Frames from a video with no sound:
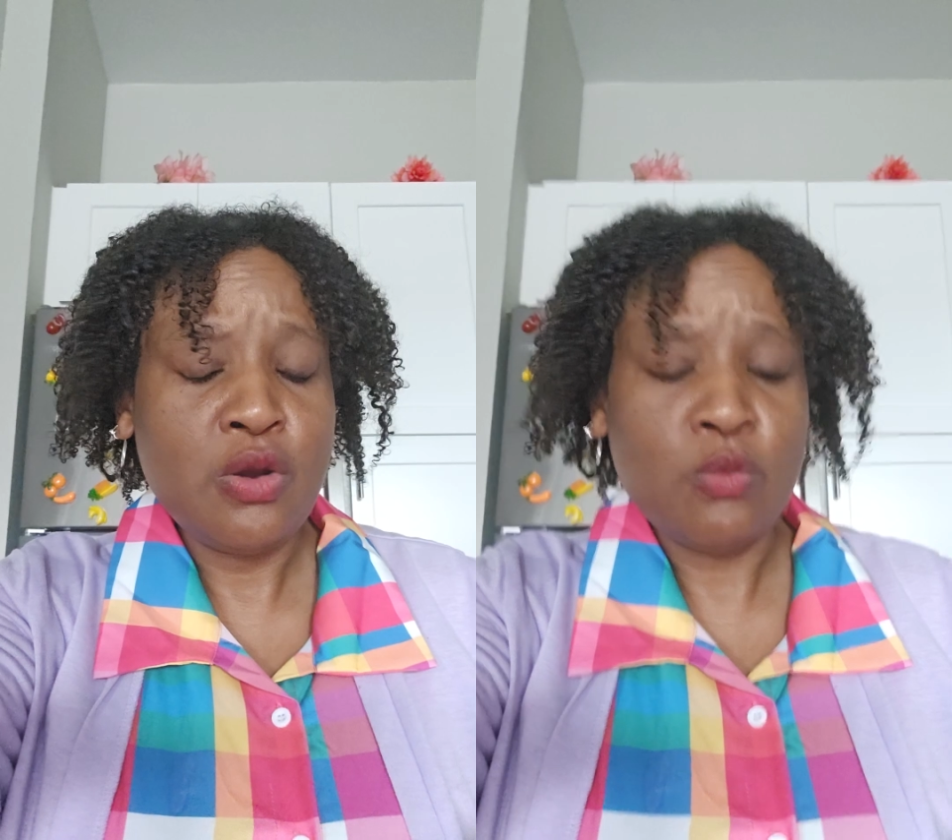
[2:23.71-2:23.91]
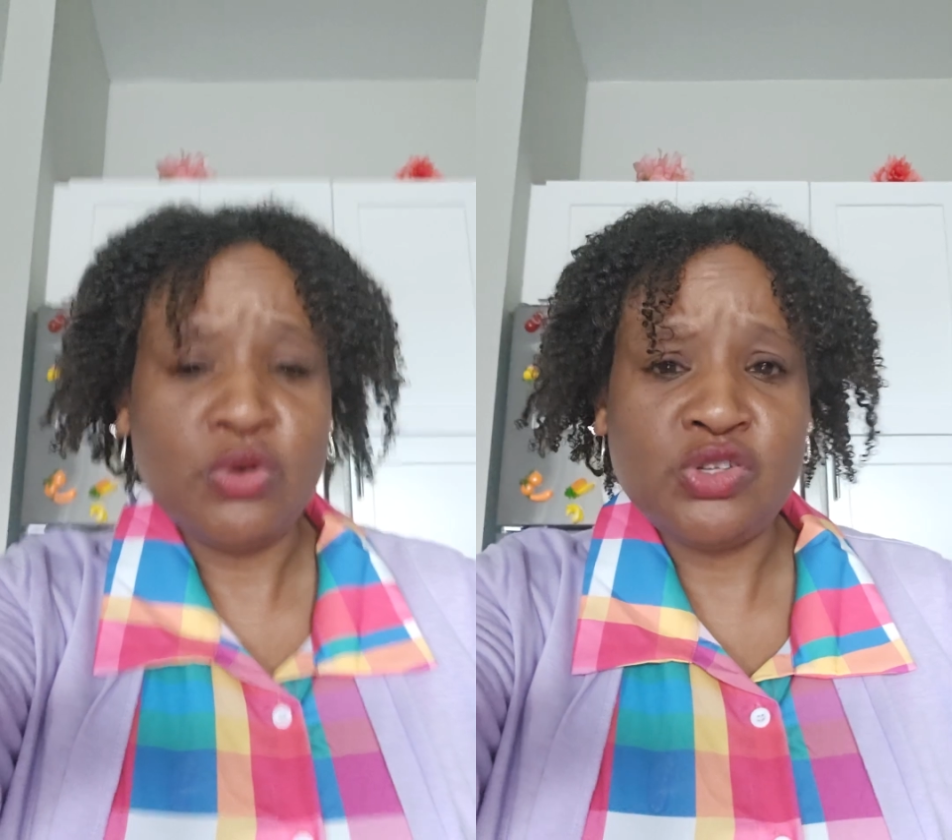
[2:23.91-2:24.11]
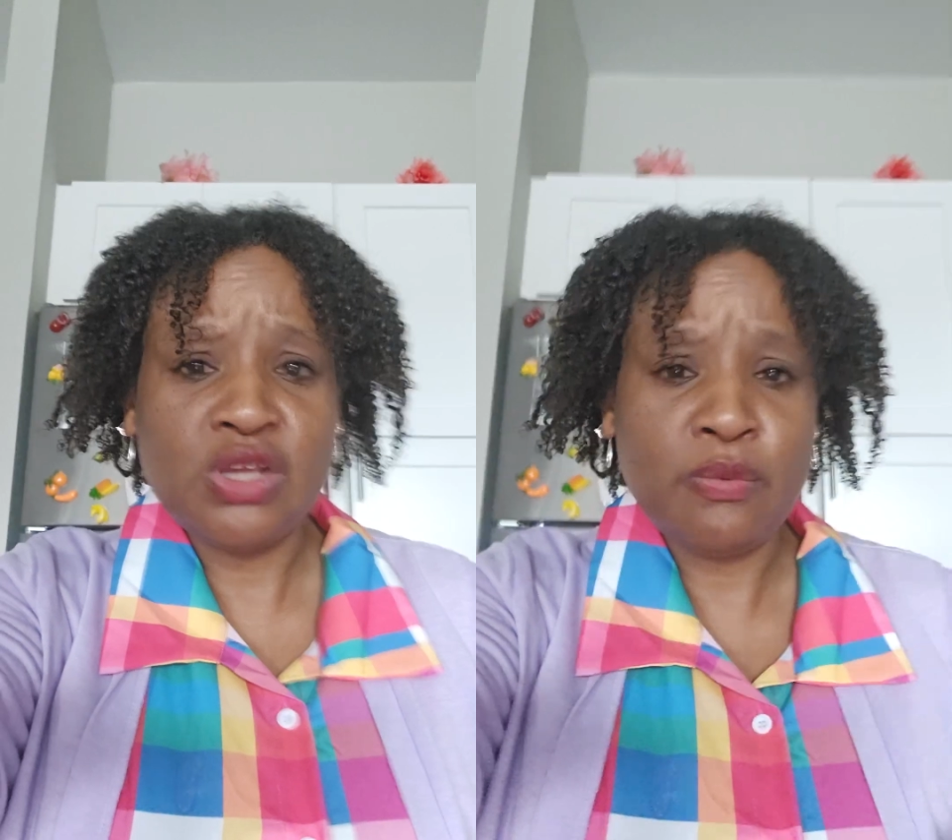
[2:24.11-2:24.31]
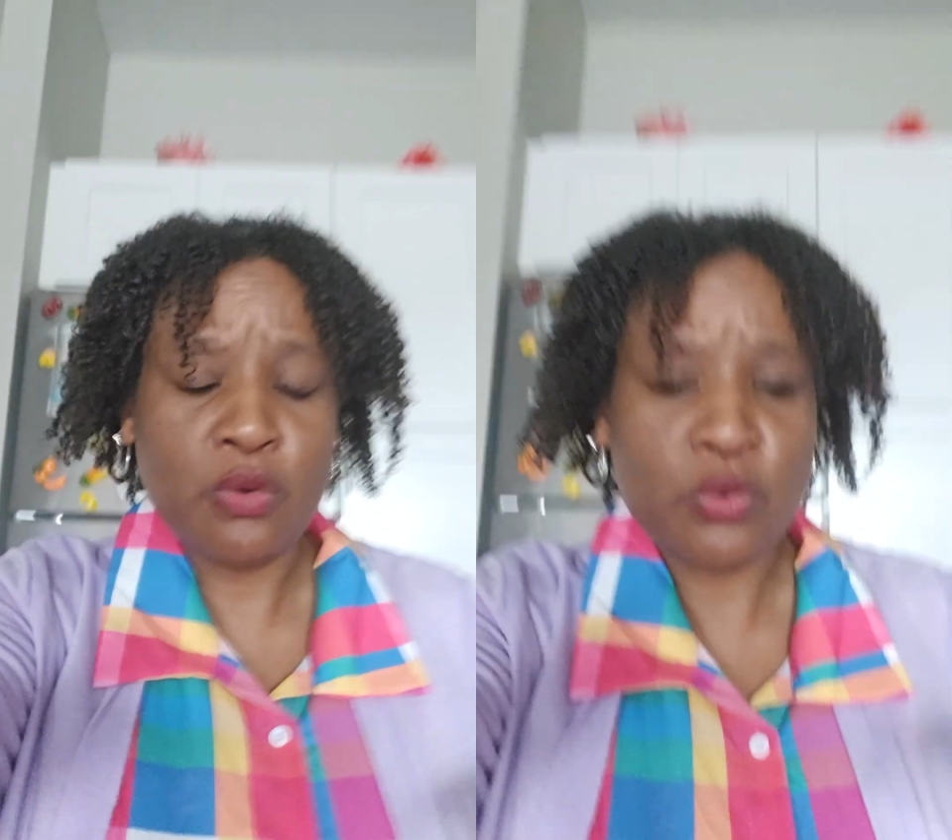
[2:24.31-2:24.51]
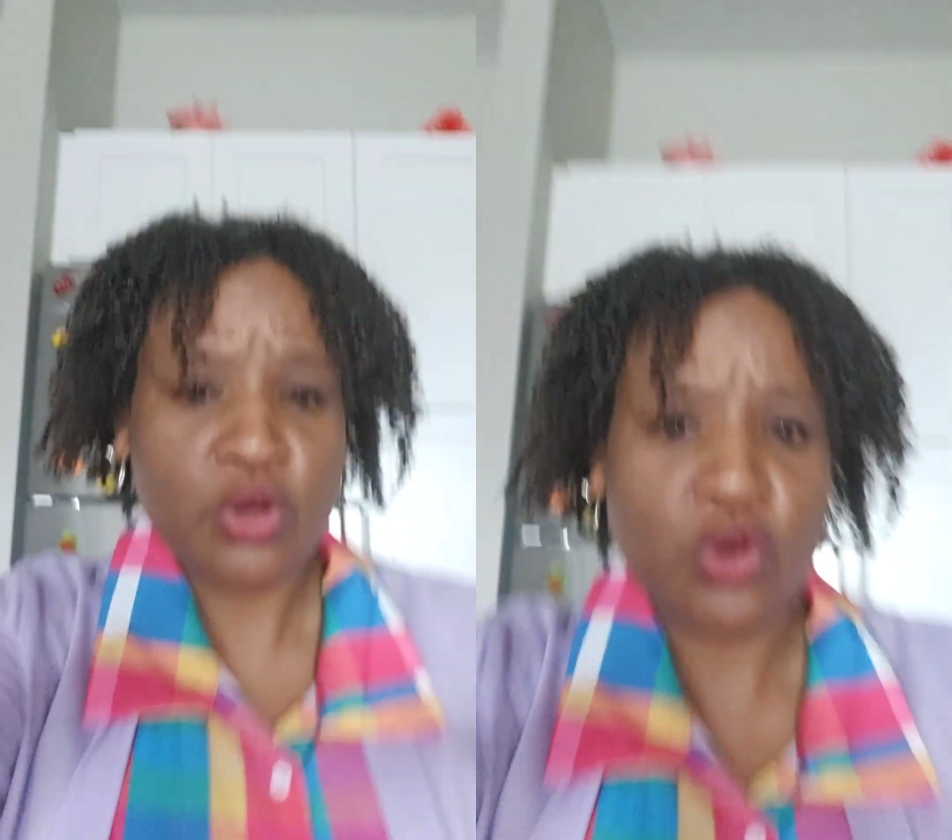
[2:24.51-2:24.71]
Real simple,
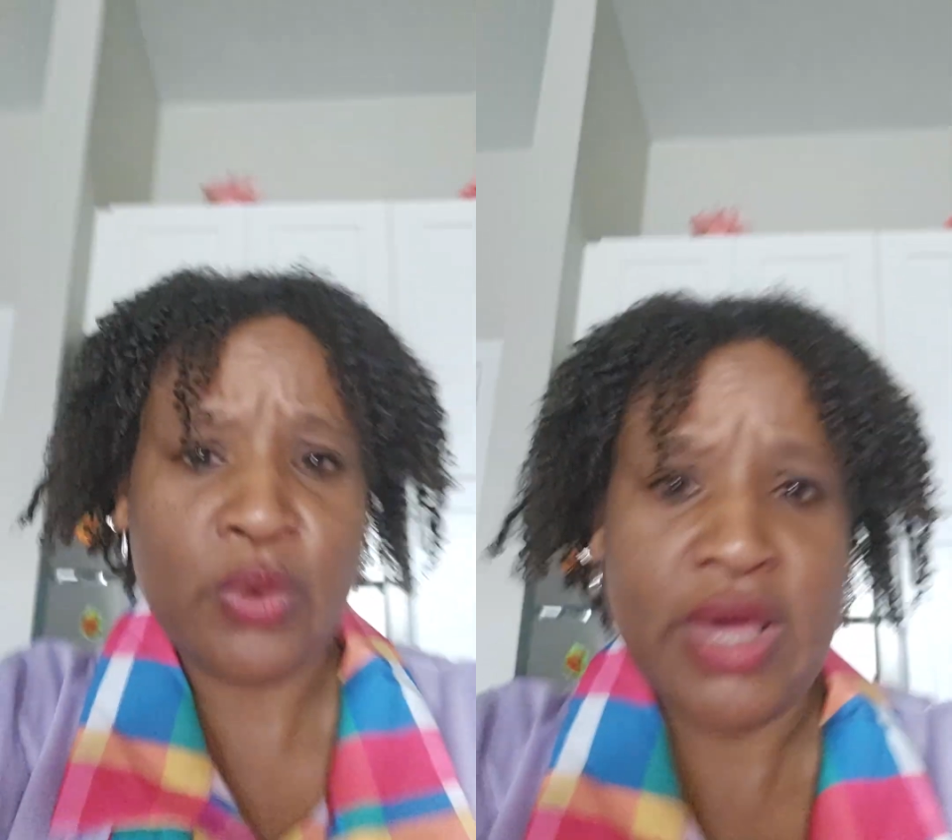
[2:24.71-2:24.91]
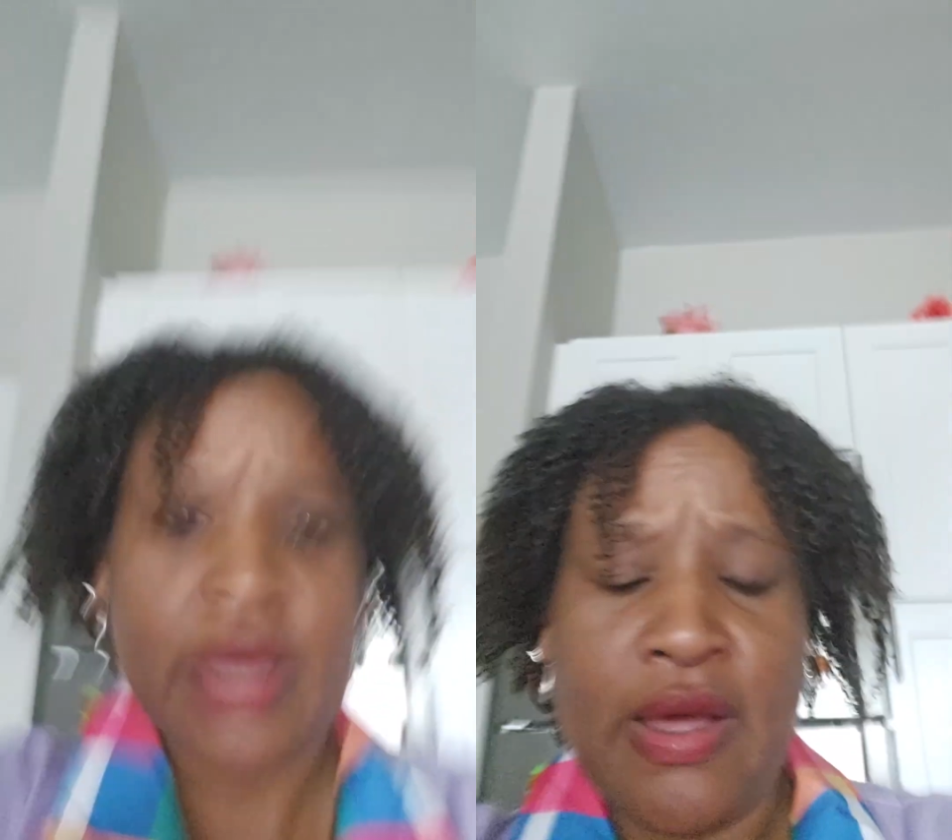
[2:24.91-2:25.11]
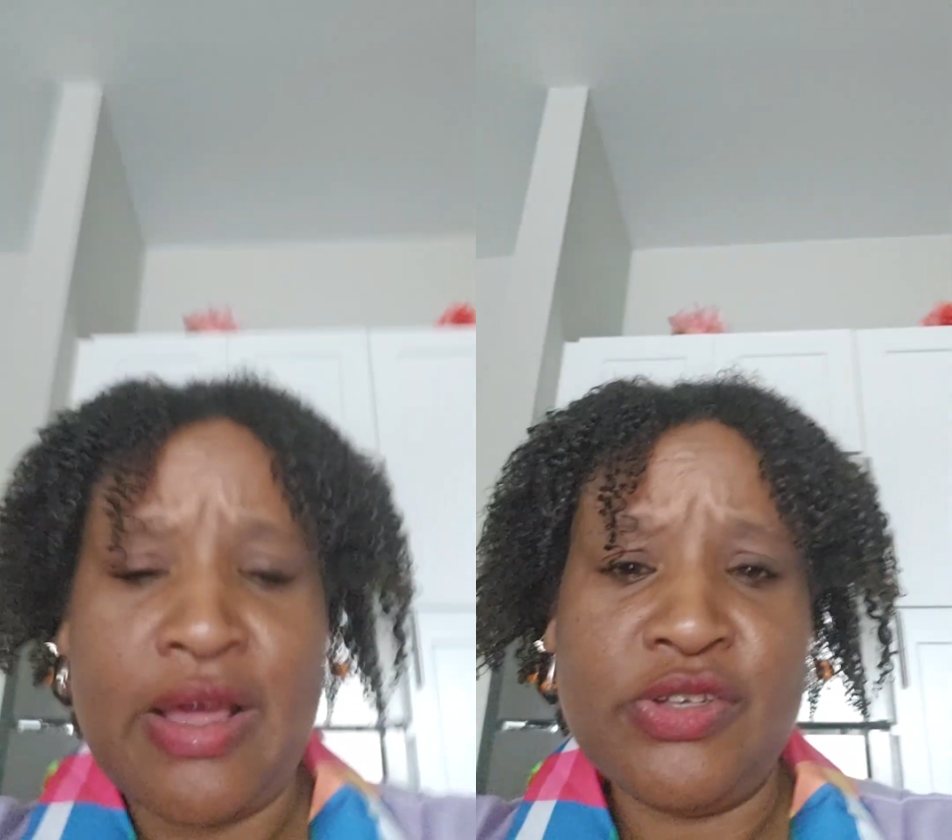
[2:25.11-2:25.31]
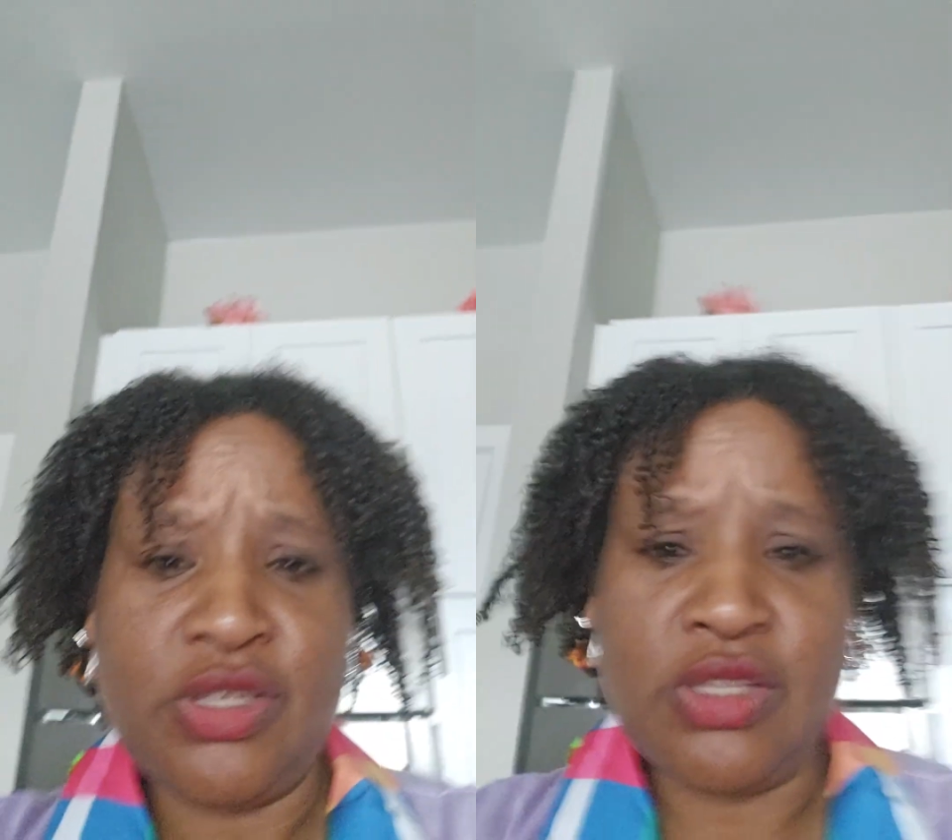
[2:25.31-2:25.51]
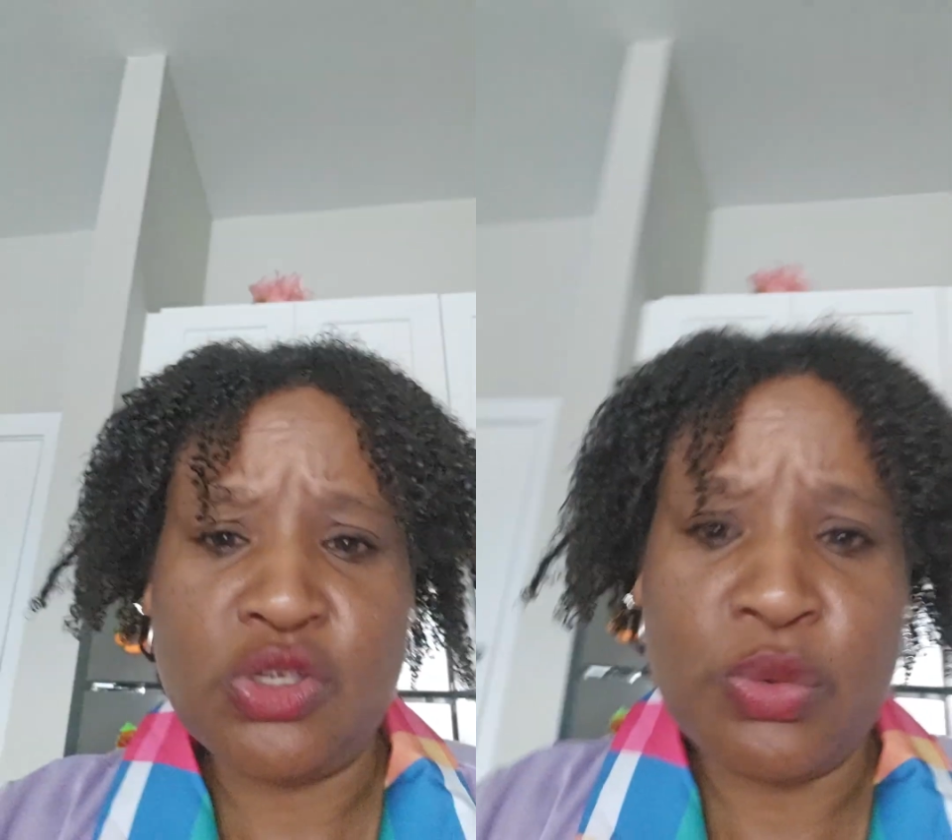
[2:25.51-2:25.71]
real quick. I just did
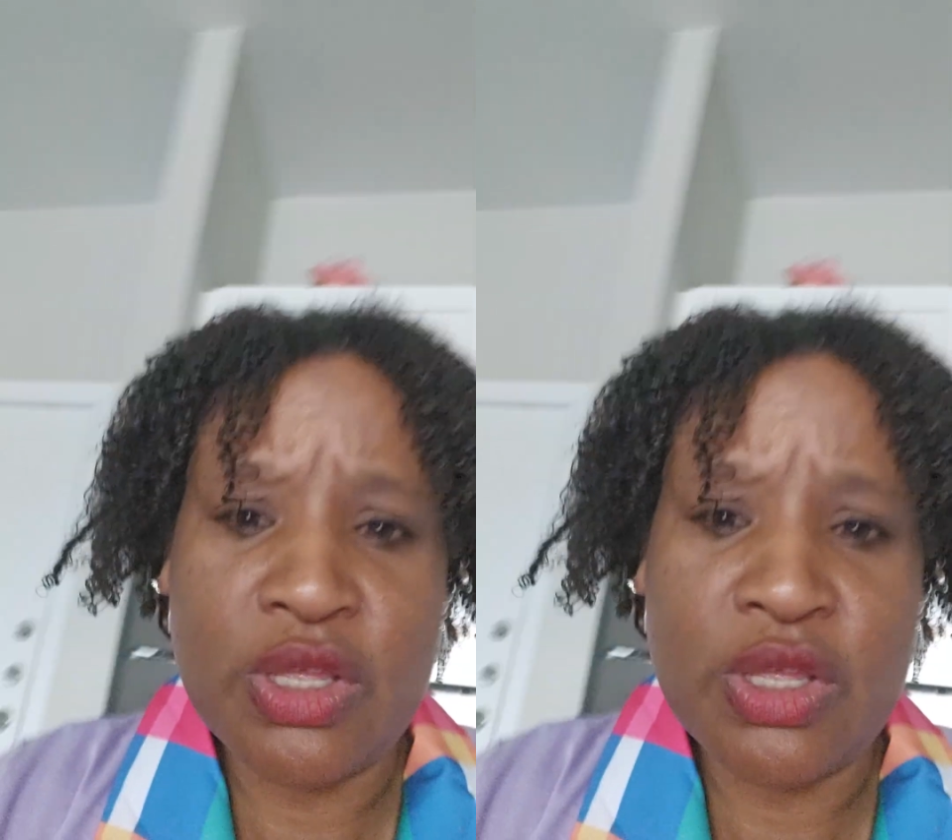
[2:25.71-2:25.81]
this really